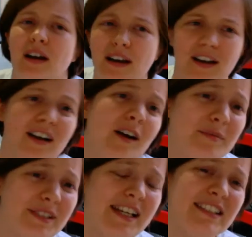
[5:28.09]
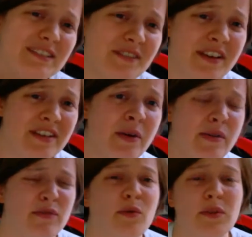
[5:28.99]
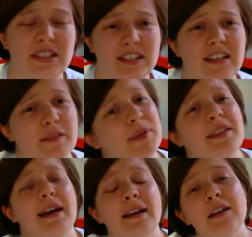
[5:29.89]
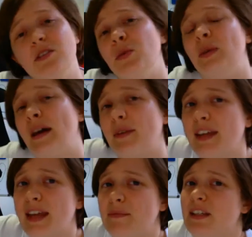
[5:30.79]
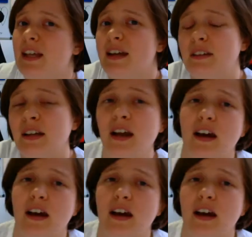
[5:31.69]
updates and things going forwards is going to be that Toon Hammer Games account.